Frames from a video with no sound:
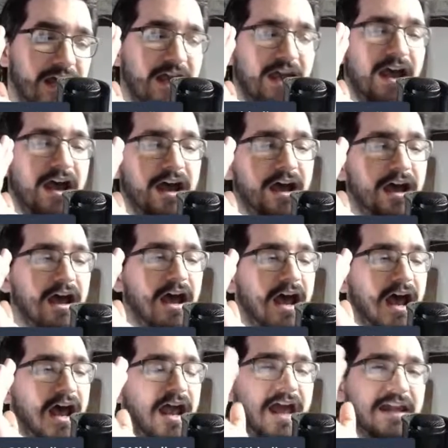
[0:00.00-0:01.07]
like world
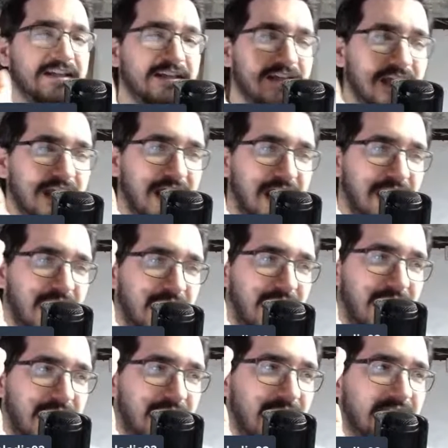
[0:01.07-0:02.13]
champions, more
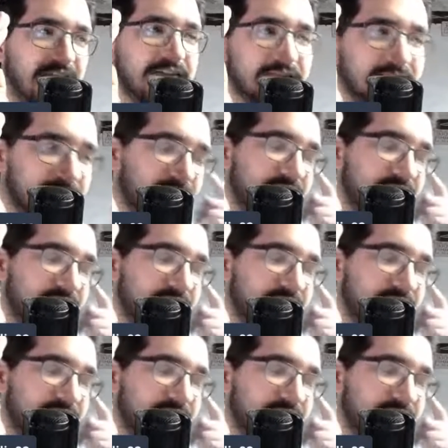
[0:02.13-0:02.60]
specifically.